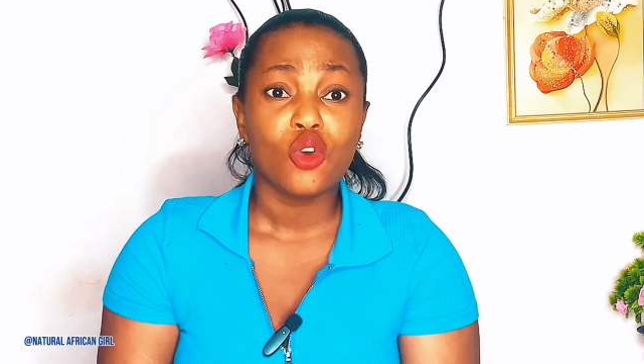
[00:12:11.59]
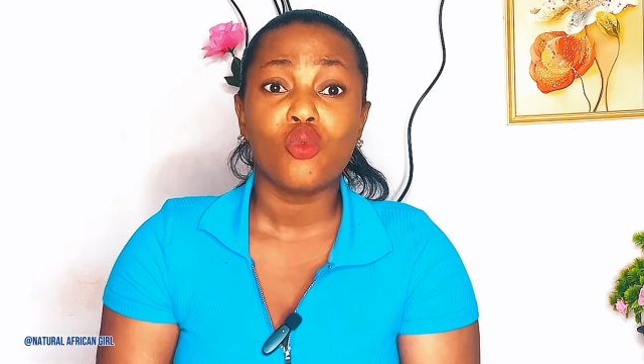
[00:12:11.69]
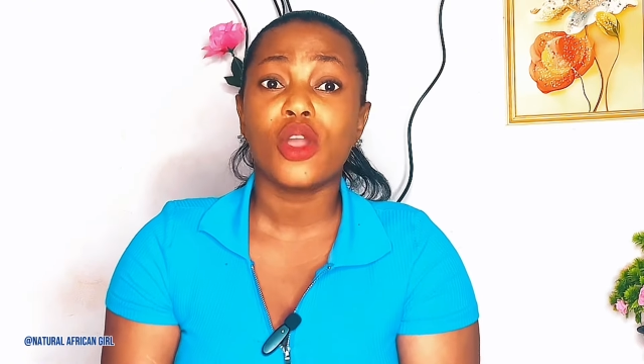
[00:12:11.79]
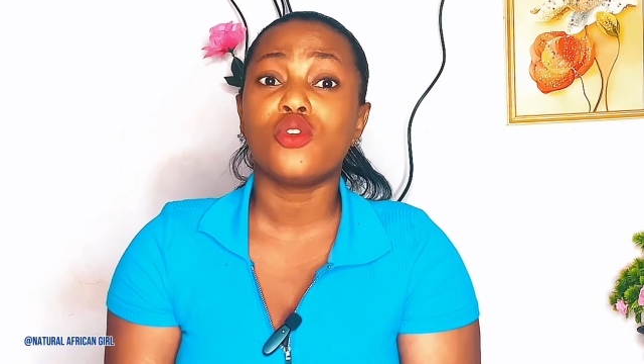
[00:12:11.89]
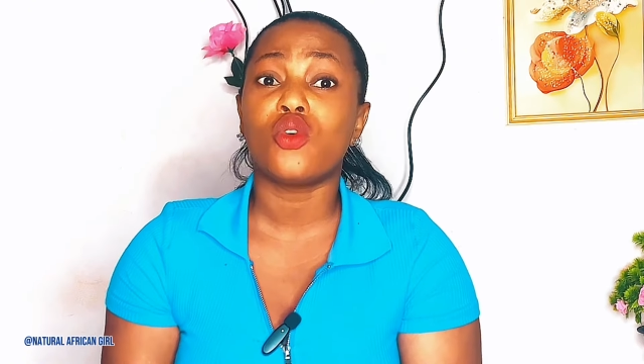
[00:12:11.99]

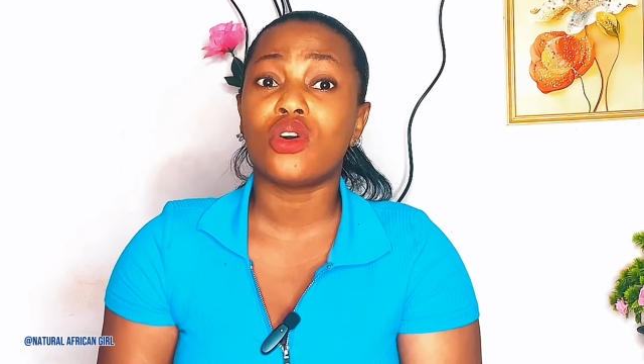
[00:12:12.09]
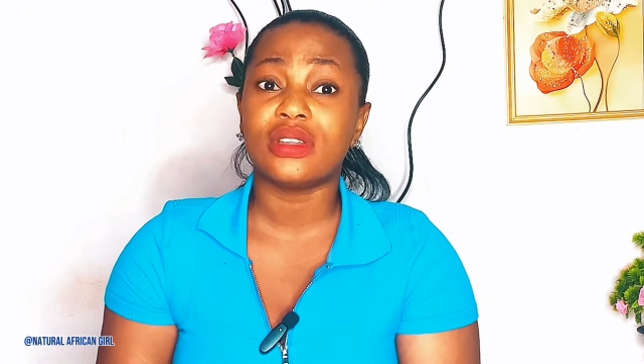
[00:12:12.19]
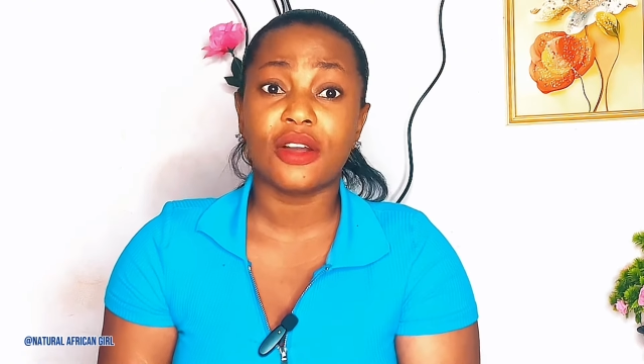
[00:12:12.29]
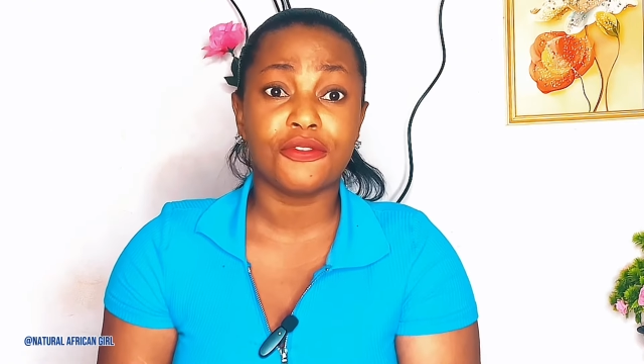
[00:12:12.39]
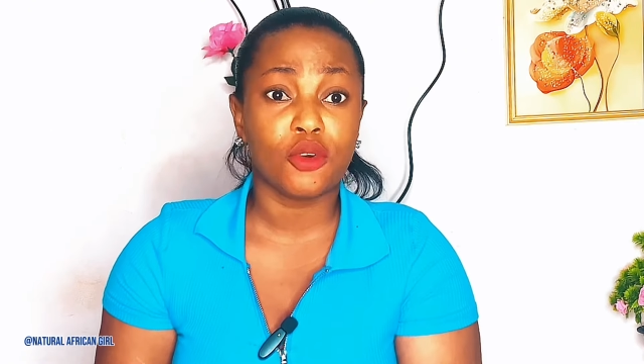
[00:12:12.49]
when you
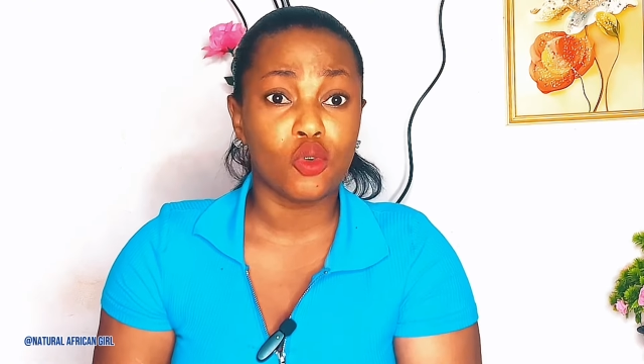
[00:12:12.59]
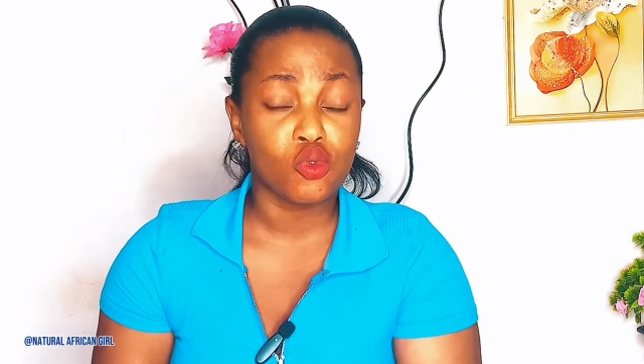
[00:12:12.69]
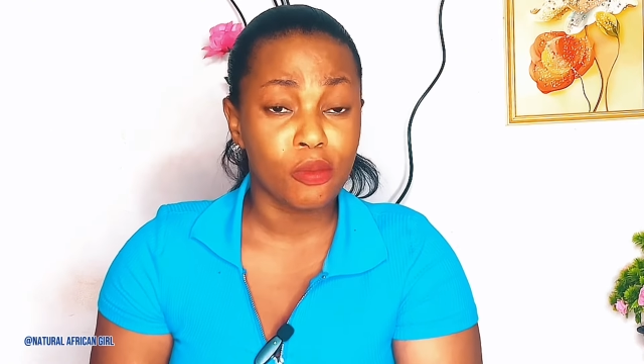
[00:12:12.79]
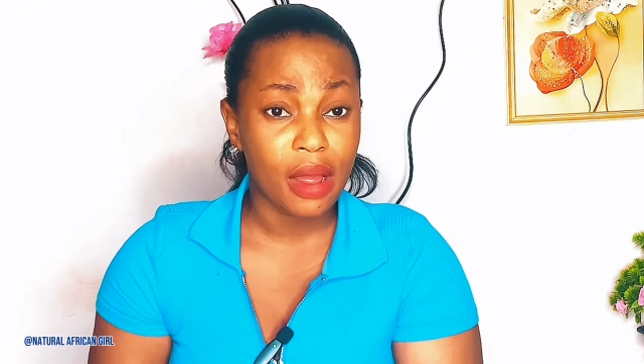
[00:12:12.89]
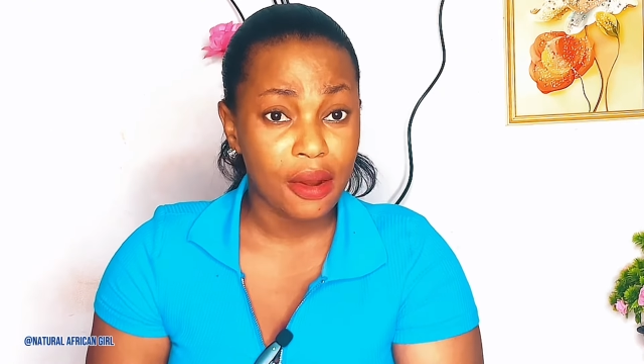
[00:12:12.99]
order for
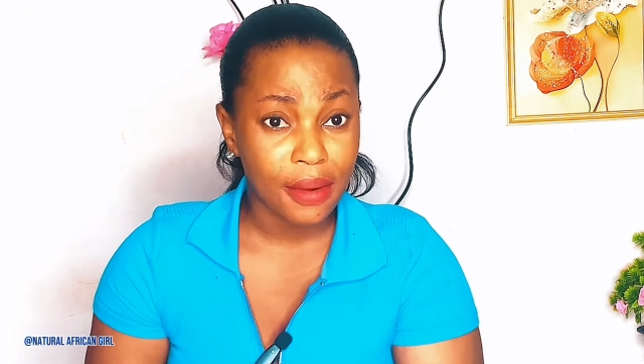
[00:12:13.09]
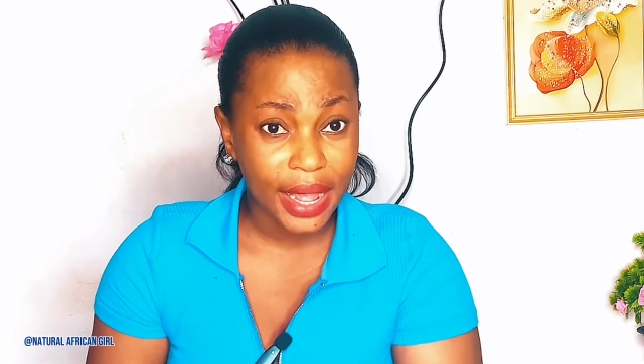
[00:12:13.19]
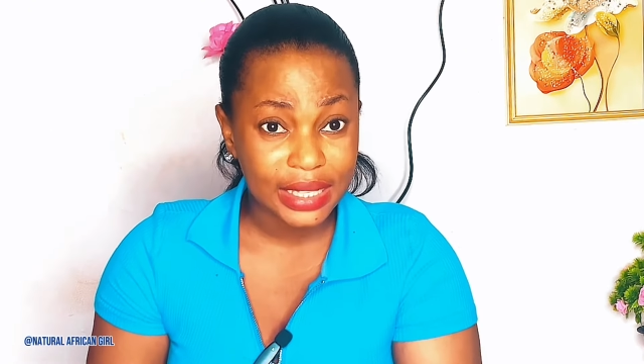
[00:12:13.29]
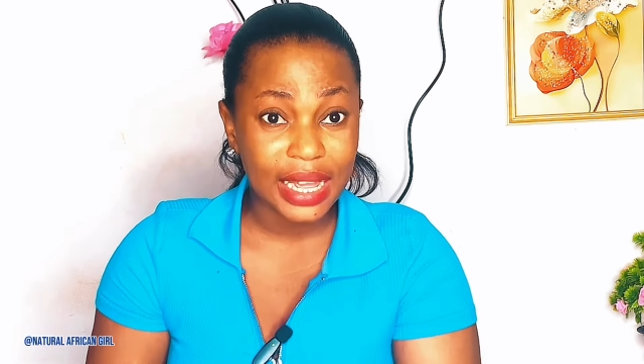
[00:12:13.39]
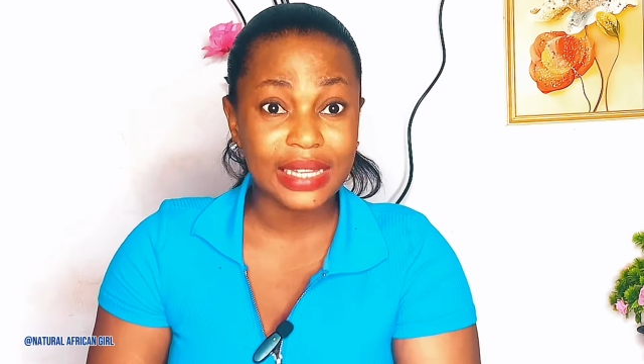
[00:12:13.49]
Uber
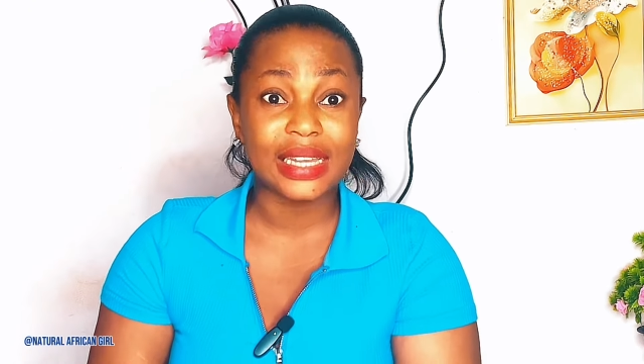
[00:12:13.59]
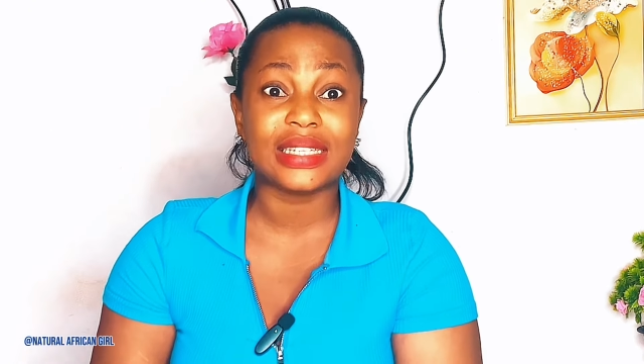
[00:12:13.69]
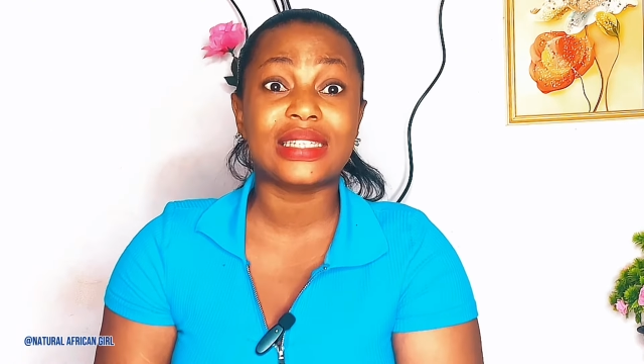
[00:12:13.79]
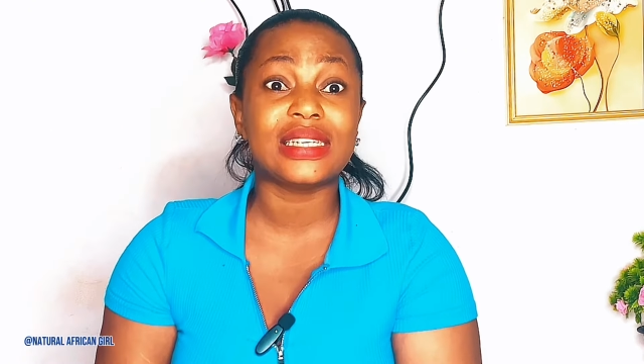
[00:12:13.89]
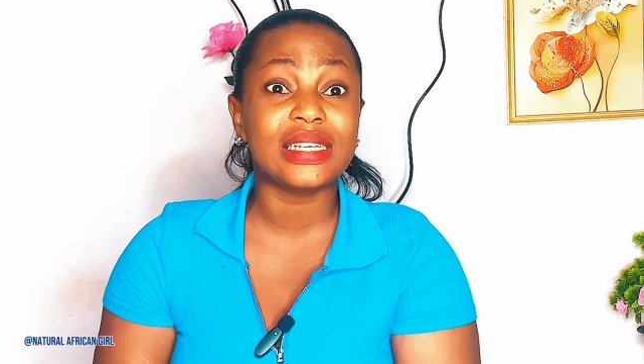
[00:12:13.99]
ride and they
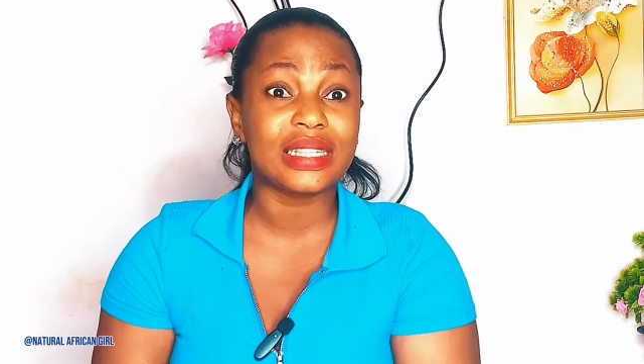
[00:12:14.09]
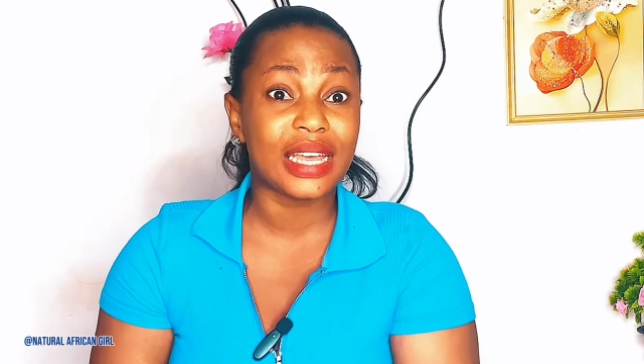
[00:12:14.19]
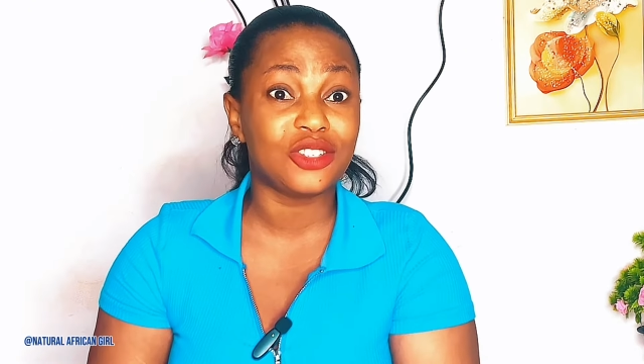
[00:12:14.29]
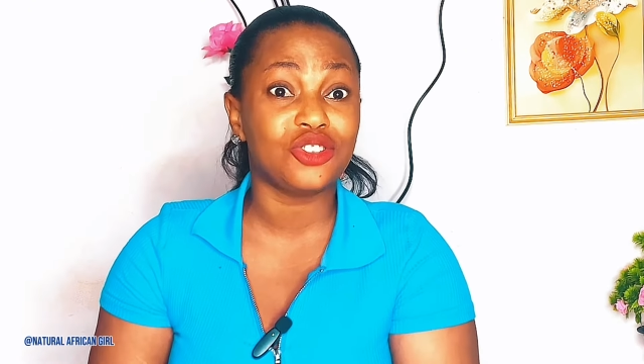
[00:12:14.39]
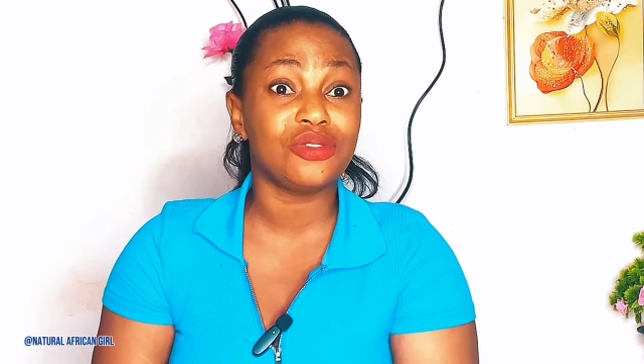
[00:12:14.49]
see the
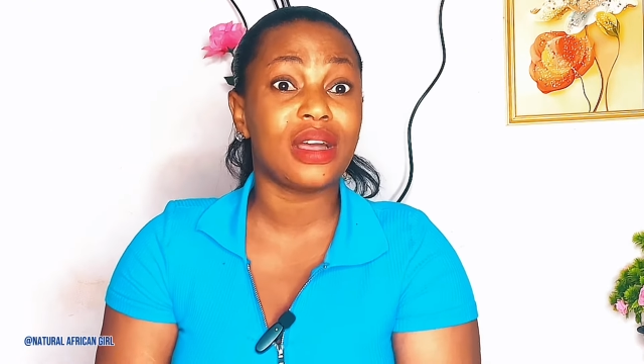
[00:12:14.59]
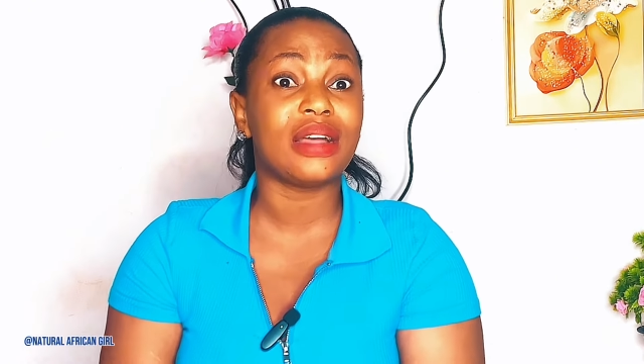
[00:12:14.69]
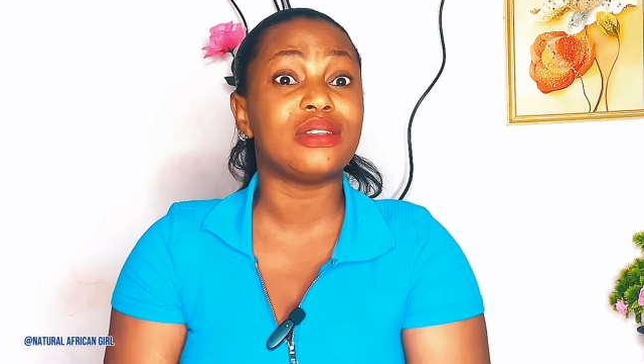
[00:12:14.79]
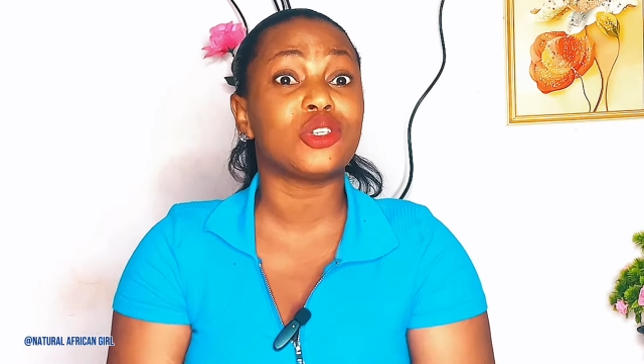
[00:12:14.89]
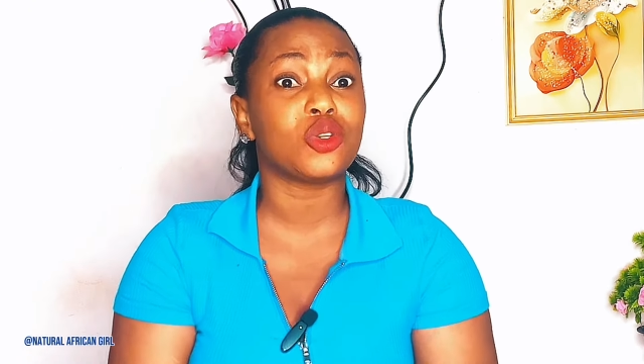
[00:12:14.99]

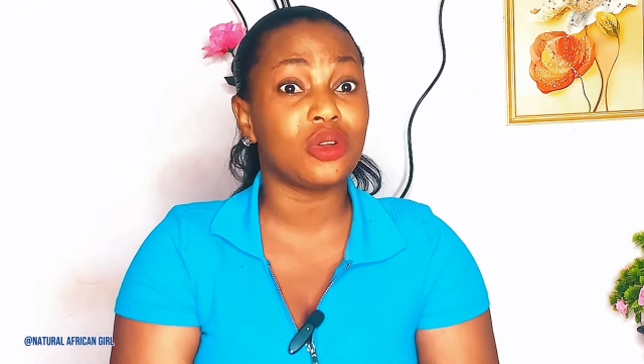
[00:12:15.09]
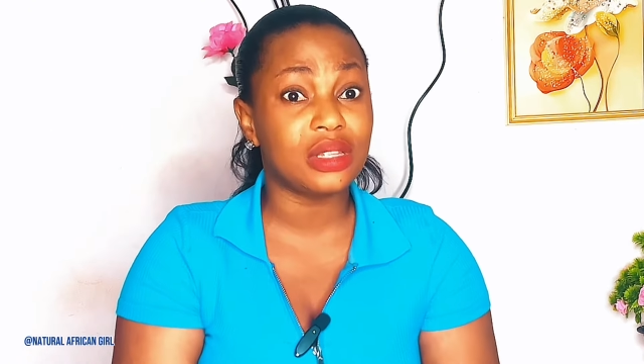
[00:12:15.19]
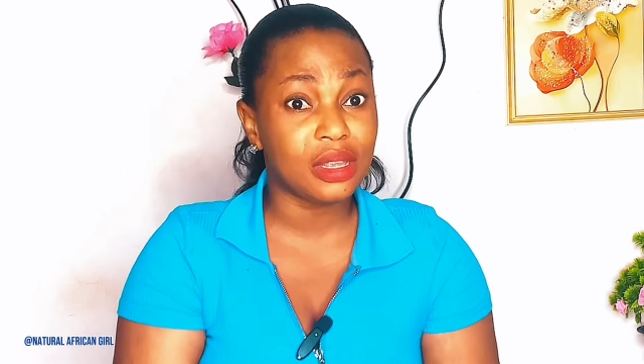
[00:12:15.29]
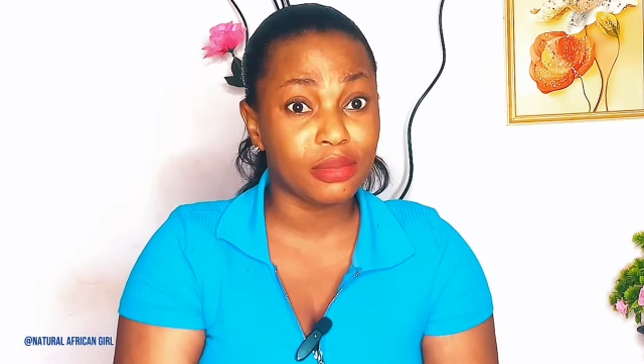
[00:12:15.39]
Nigerian surname,